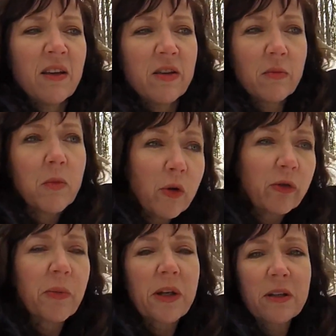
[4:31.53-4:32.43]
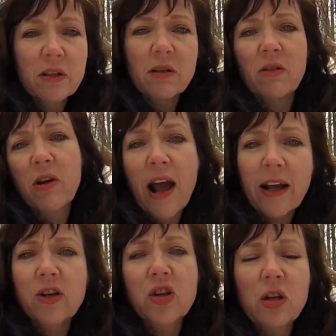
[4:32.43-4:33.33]
the movement or
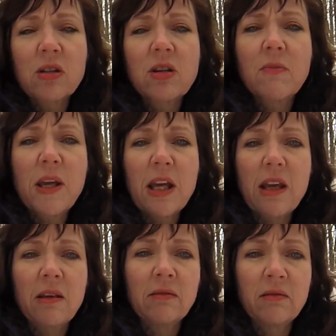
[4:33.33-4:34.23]
action to be,